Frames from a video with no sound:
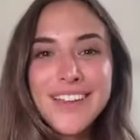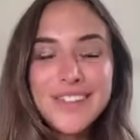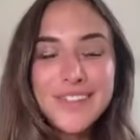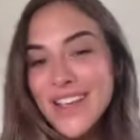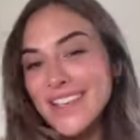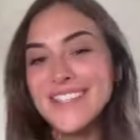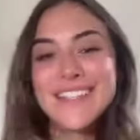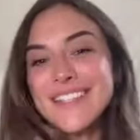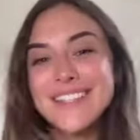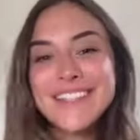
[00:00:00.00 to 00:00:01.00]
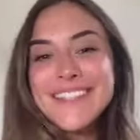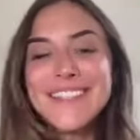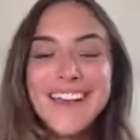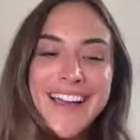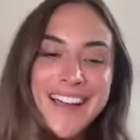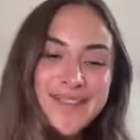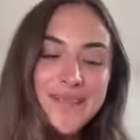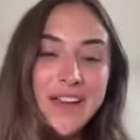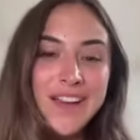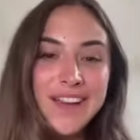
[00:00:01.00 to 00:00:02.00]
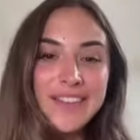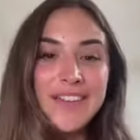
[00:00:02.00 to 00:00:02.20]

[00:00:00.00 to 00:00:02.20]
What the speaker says: architects. Yeah. All right.